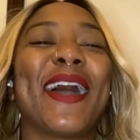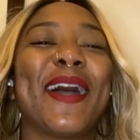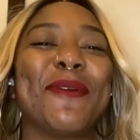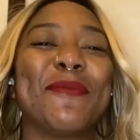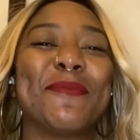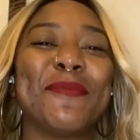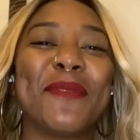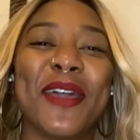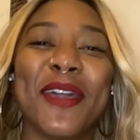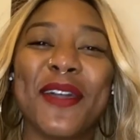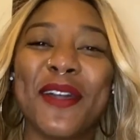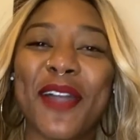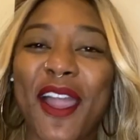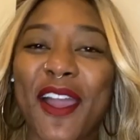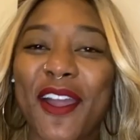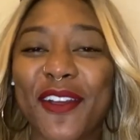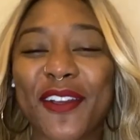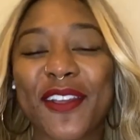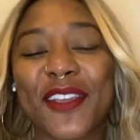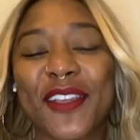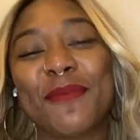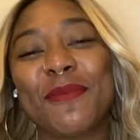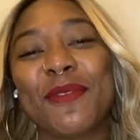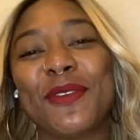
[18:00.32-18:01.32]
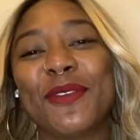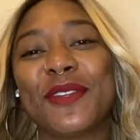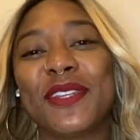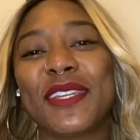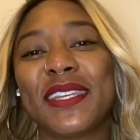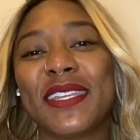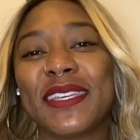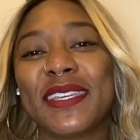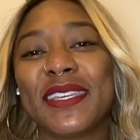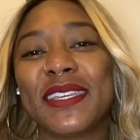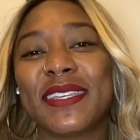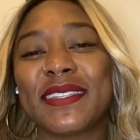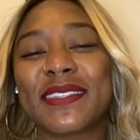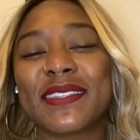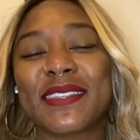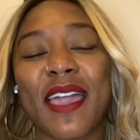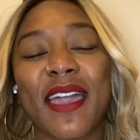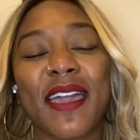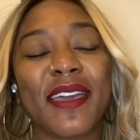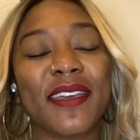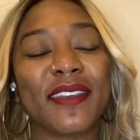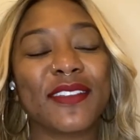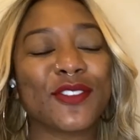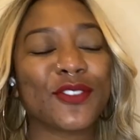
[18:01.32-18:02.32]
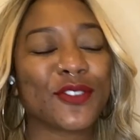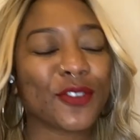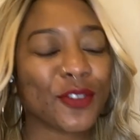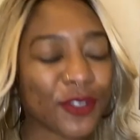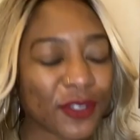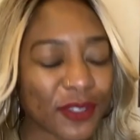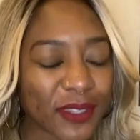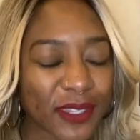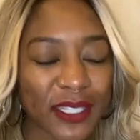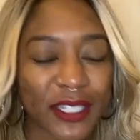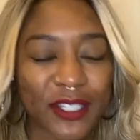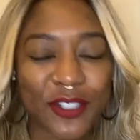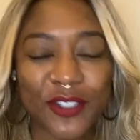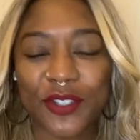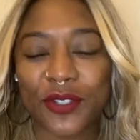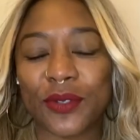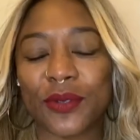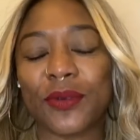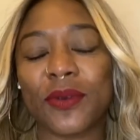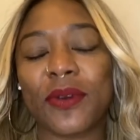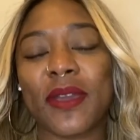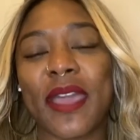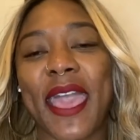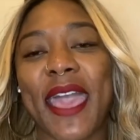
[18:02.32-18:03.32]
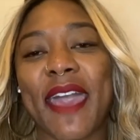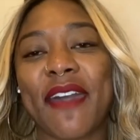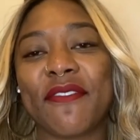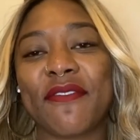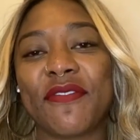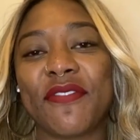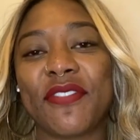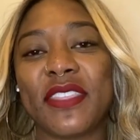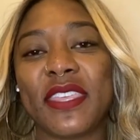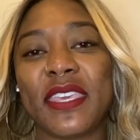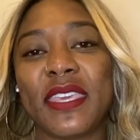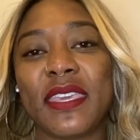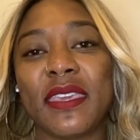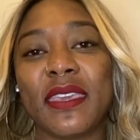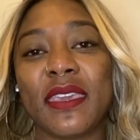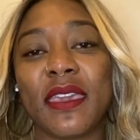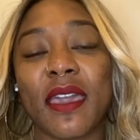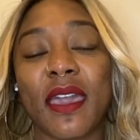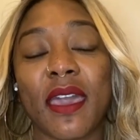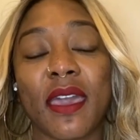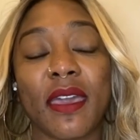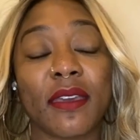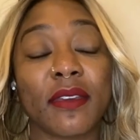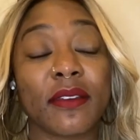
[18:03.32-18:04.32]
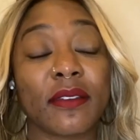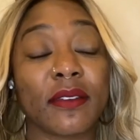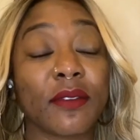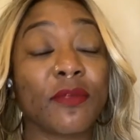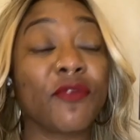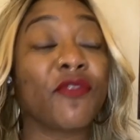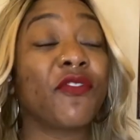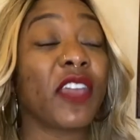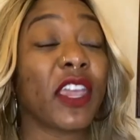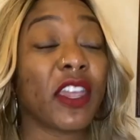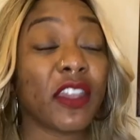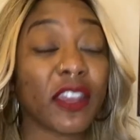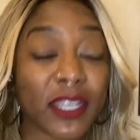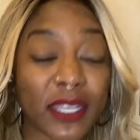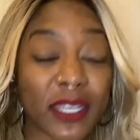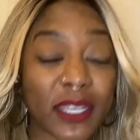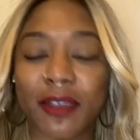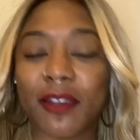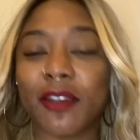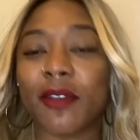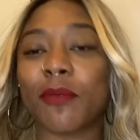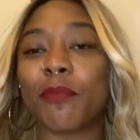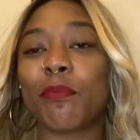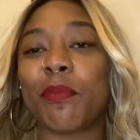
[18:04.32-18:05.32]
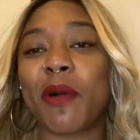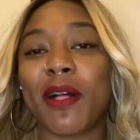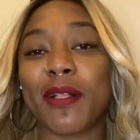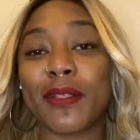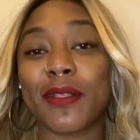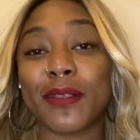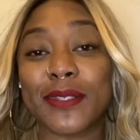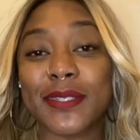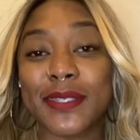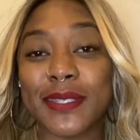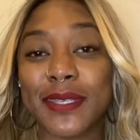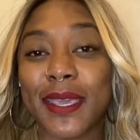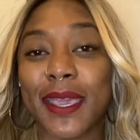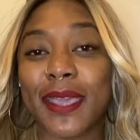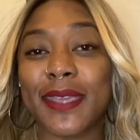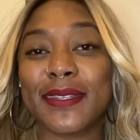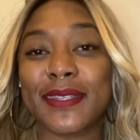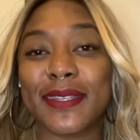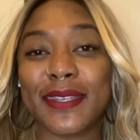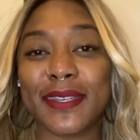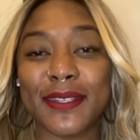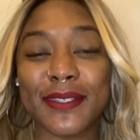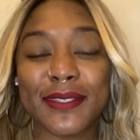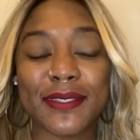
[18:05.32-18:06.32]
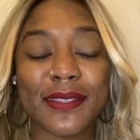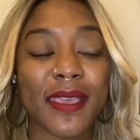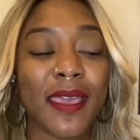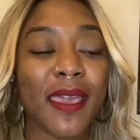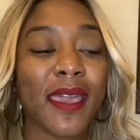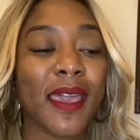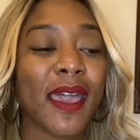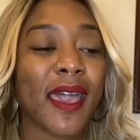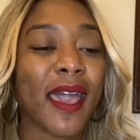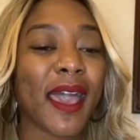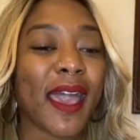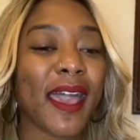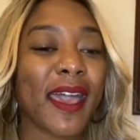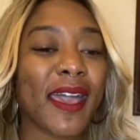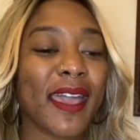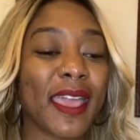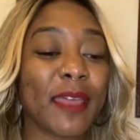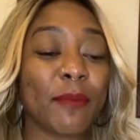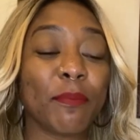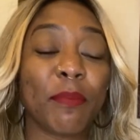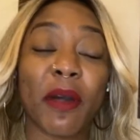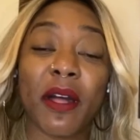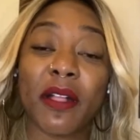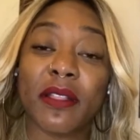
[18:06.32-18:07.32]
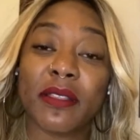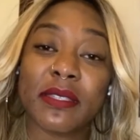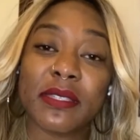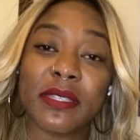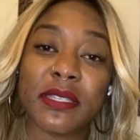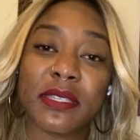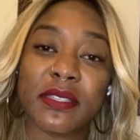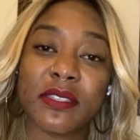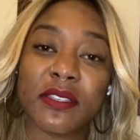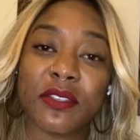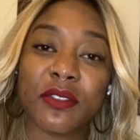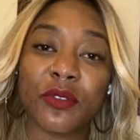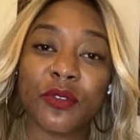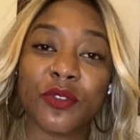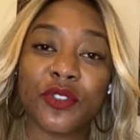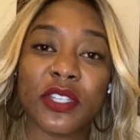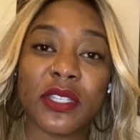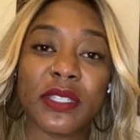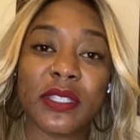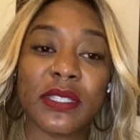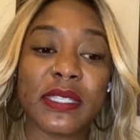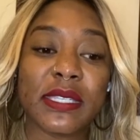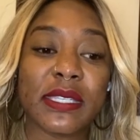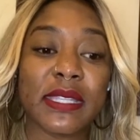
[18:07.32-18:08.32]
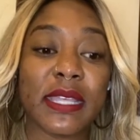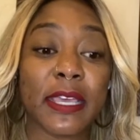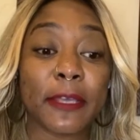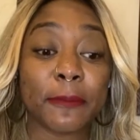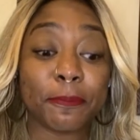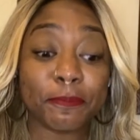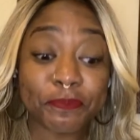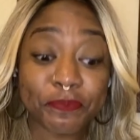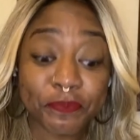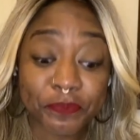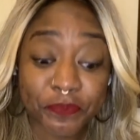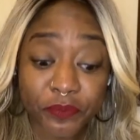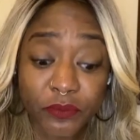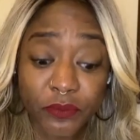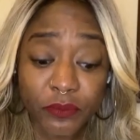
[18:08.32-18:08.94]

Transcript: um, our communities uh, certainly do have the uh, very clear policy ideas uh, and policy solutions that